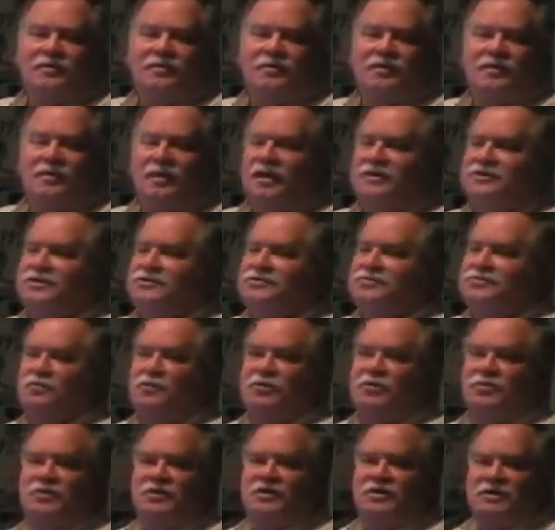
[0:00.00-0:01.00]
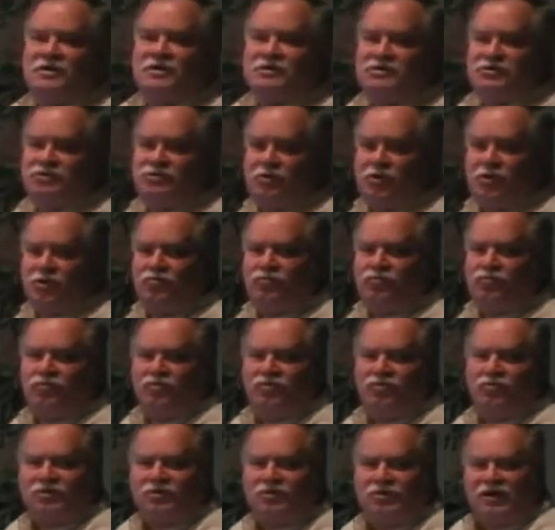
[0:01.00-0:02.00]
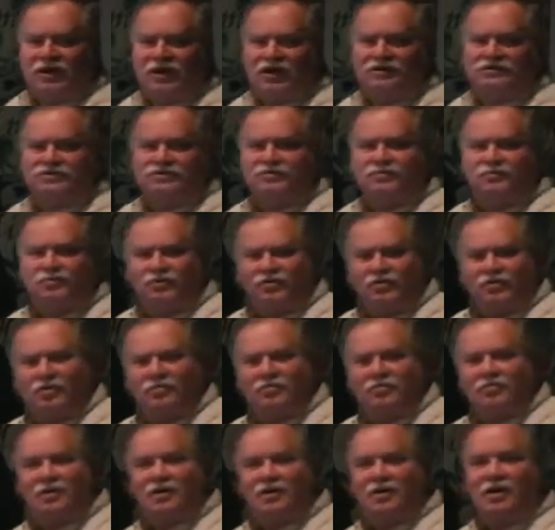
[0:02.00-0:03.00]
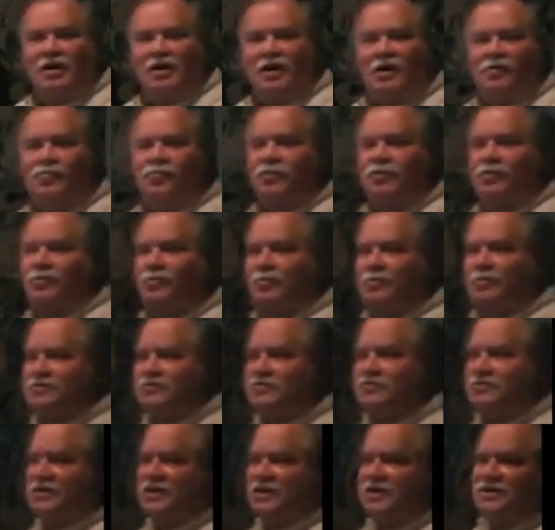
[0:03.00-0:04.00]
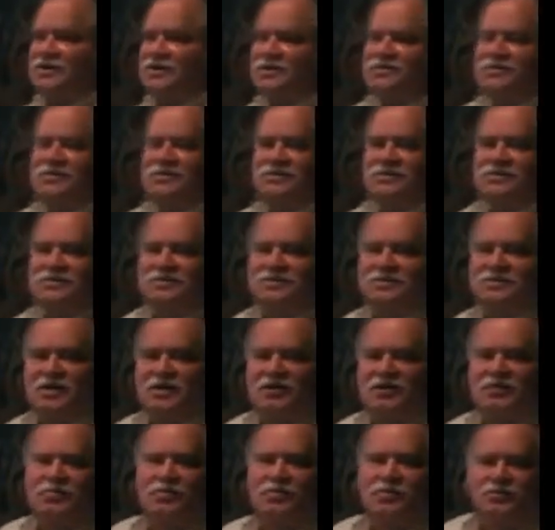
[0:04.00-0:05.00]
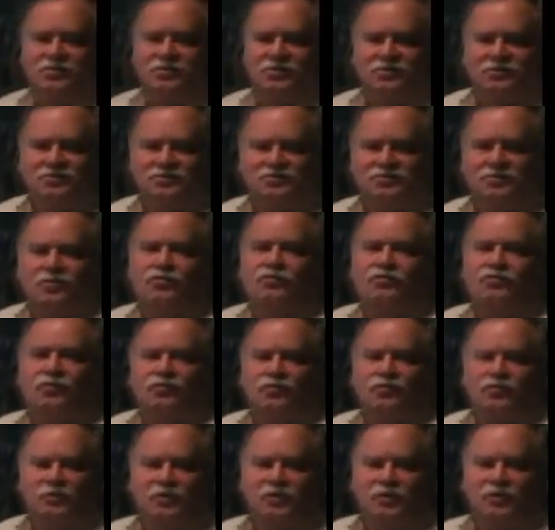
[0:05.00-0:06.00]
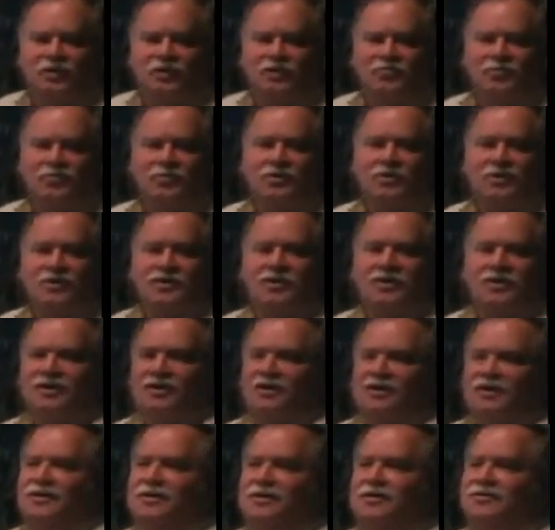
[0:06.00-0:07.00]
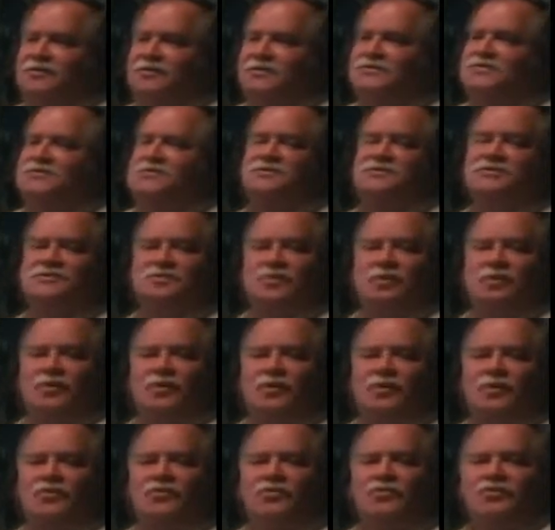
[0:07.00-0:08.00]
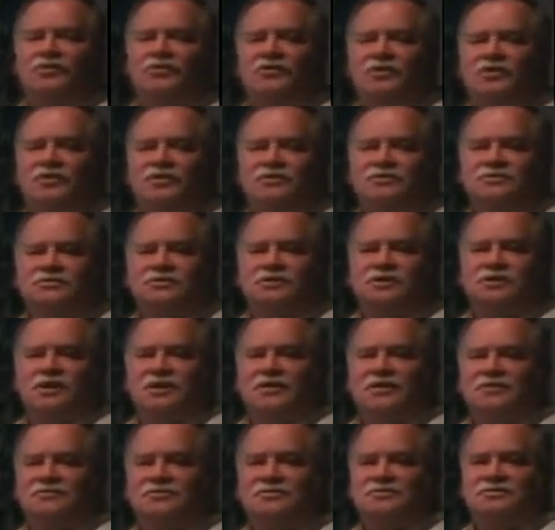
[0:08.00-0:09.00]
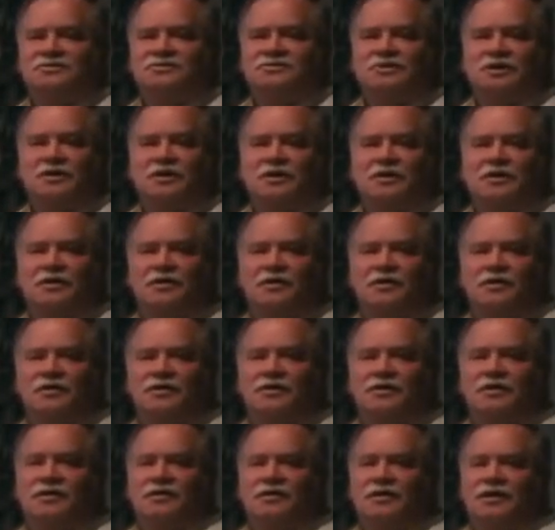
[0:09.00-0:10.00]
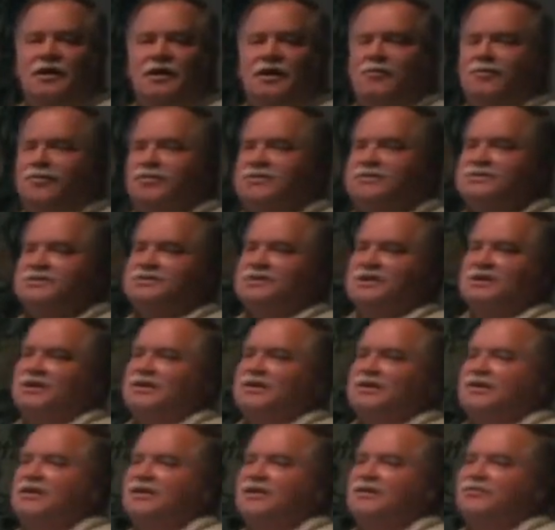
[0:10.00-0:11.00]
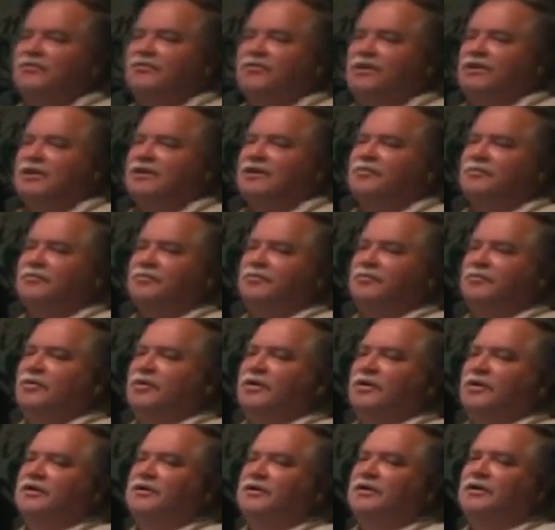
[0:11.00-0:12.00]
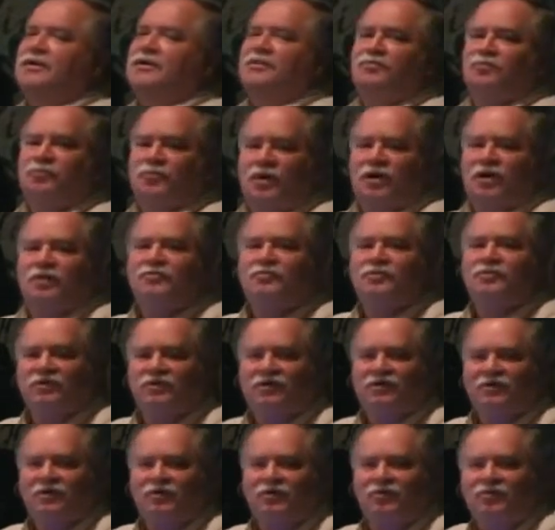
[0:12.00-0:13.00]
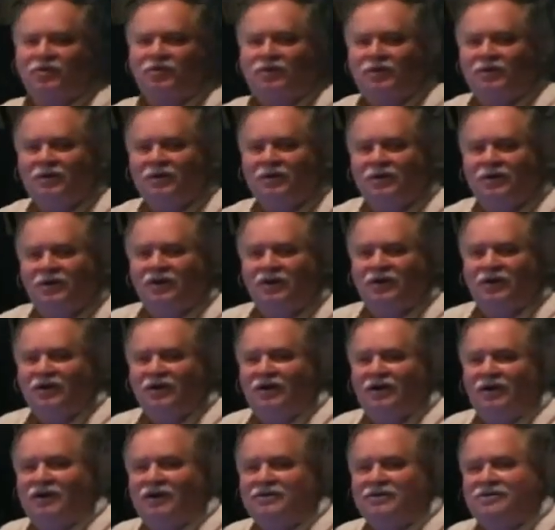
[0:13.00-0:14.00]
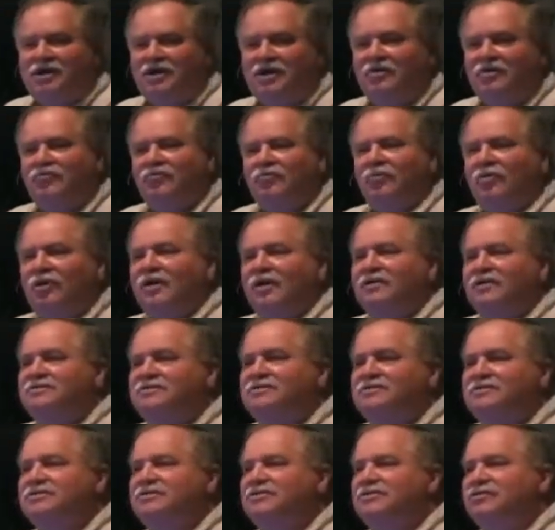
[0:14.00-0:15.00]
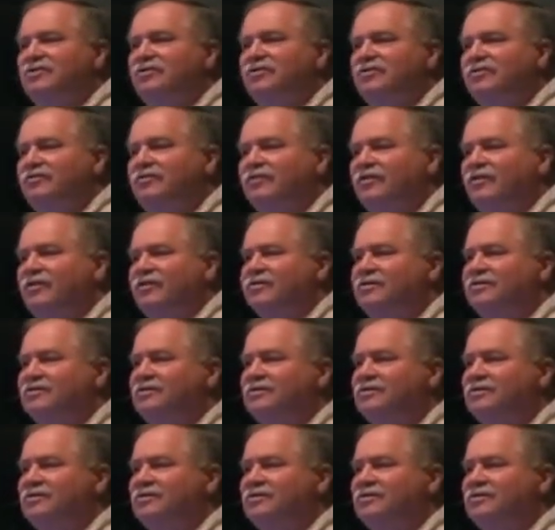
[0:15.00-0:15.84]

I just want to be in his throne room and gaze upon him. I want to once again sit upon the sofa with him and listen to all the things he has to say. I want to sit and drink bread and wine with him as he unwinds the universe.